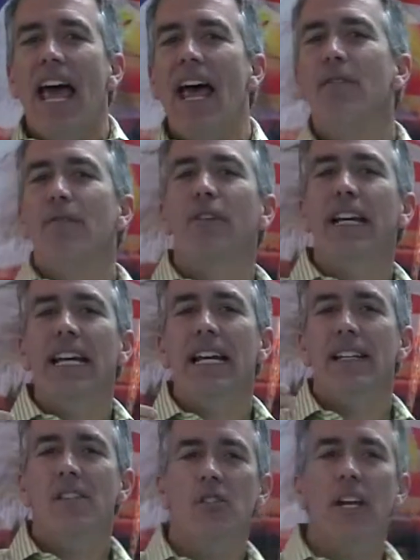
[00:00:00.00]

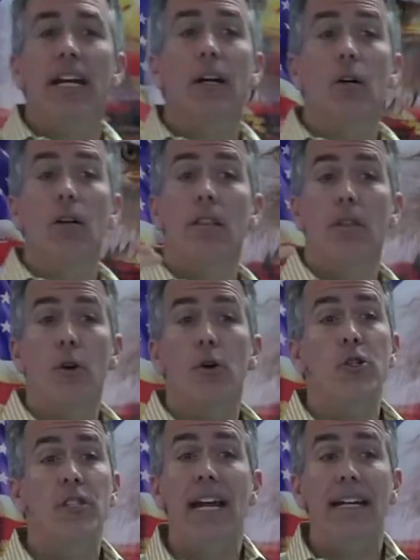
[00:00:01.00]
Every single
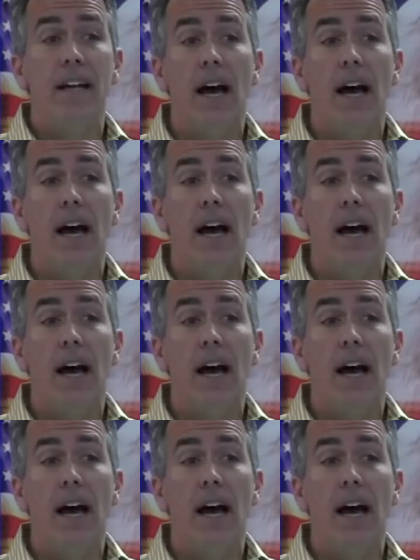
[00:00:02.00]
Thursday